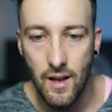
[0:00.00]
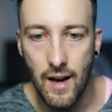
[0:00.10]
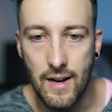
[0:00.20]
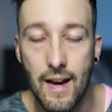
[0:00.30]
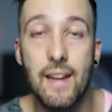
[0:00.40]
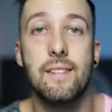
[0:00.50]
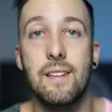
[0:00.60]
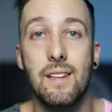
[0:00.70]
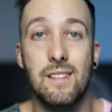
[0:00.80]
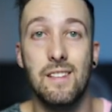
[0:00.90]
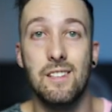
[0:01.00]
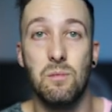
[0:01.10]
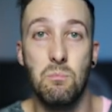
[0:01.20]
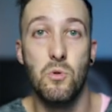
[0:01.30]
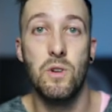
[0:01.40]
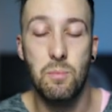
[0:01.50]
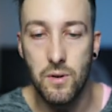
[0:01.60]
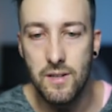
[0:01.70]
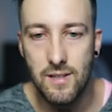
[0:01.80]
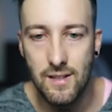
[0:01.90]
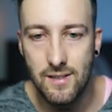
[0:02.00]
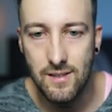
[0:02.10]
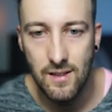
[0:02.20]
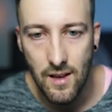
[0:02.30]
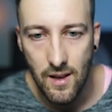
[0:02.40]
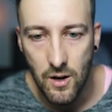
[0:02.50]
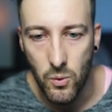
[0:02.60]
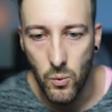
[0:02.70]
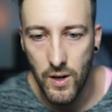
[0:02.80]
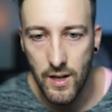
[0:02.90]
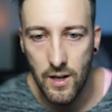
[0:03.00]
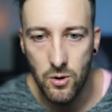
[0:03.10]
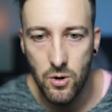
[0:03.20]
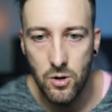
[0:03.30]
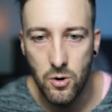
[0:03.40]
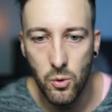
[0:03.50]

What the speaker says: I kind of think that these moody presets really look